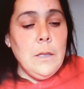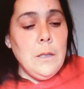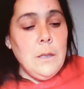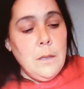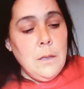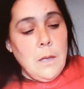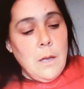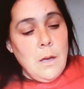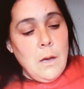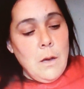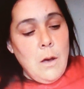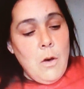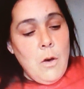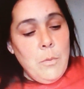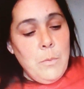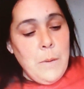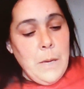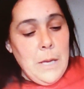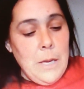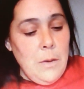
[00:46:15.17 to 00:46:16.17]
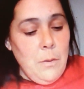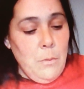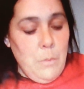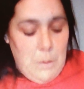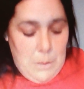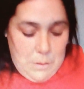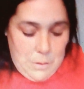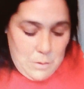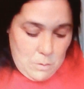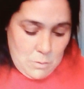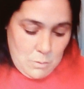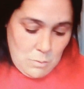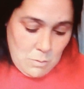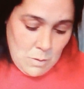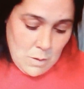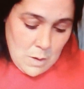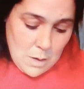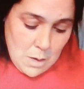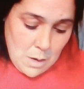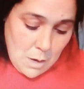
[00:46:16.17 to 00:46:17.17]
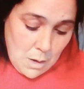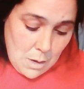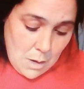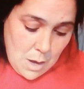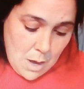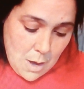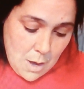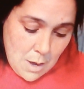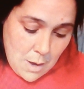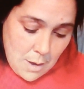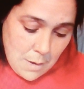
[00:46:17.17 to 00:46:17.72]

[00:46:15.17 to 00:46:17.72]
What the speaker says: I'll bead it with you. We're